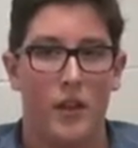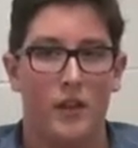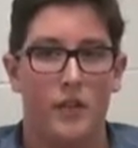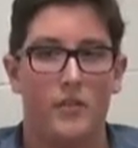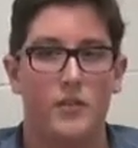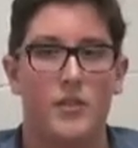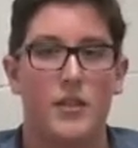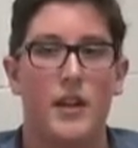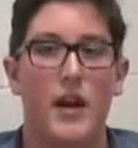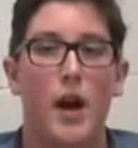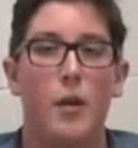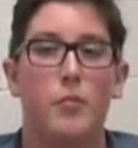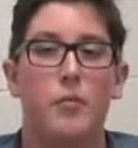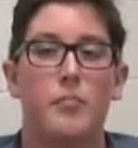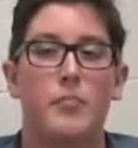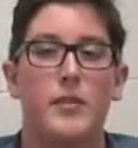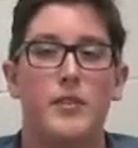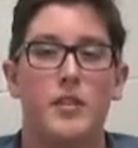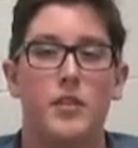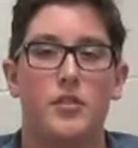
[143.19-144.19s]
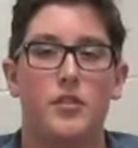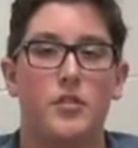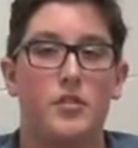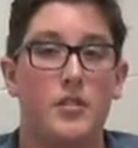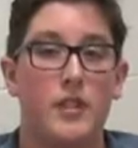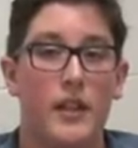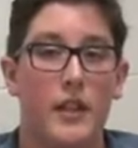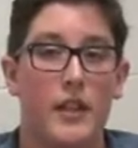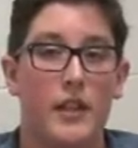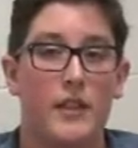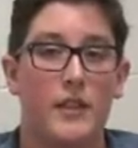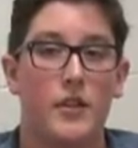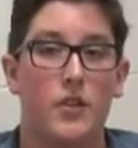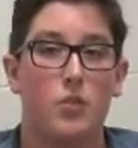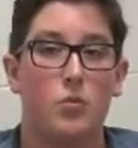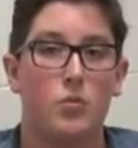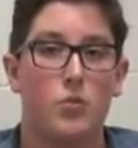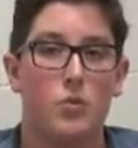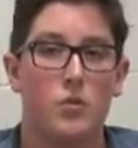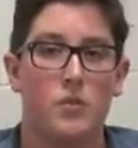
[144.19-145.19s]
There is a common misunderstanding that
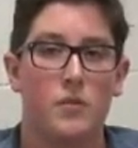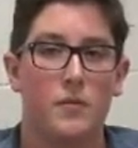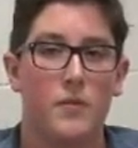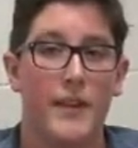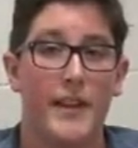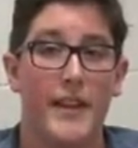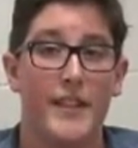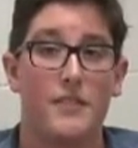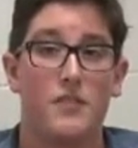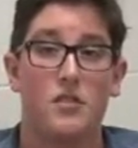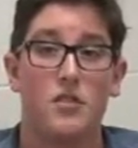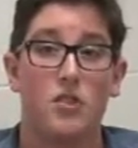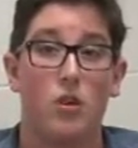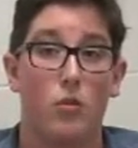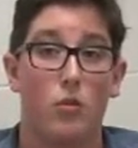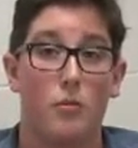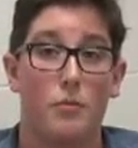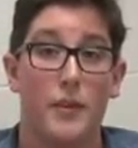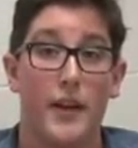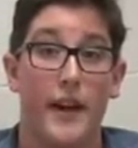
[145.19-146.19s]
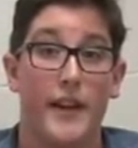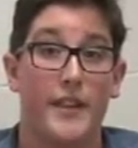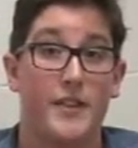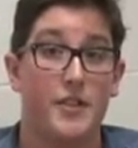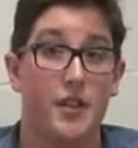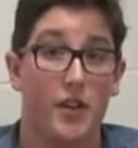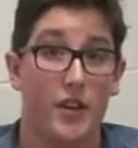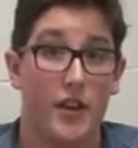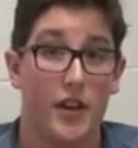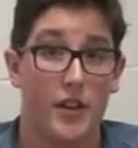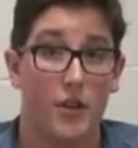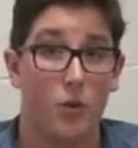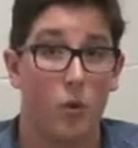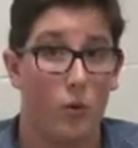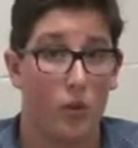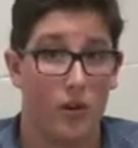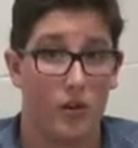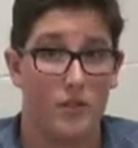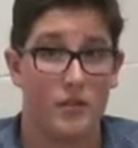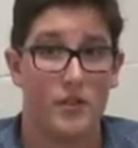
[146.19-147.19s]
the rules of lanes don't apply to turning
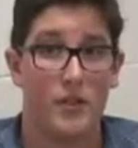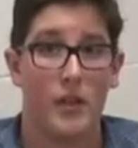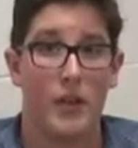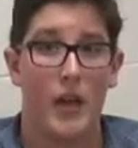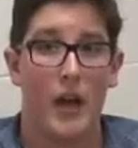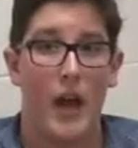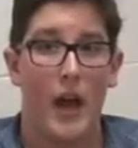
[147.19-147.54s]
corners.